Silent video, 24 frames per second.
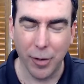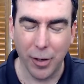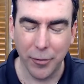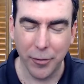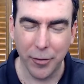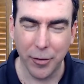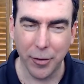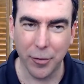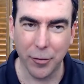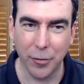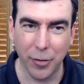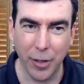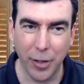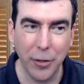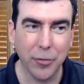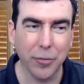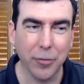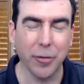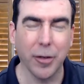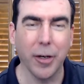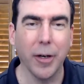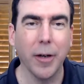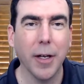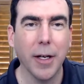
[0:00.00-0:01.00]
the
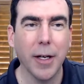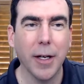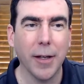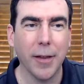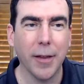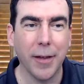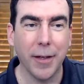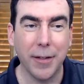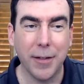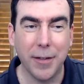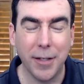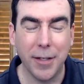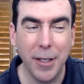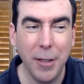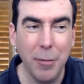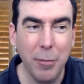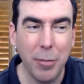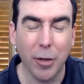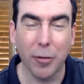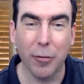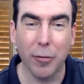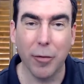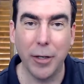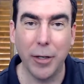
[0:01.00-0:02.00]
Treasury that
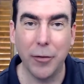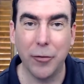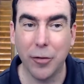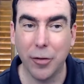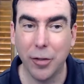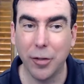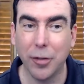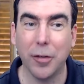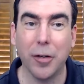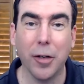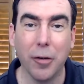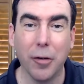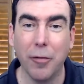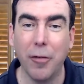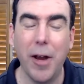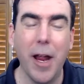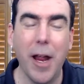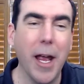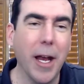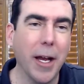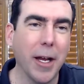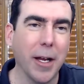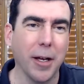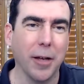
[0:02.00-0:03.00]
T-bill rates could go
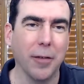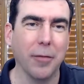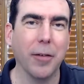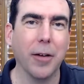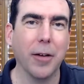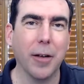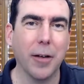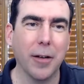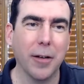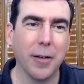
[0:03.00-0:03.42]
negative.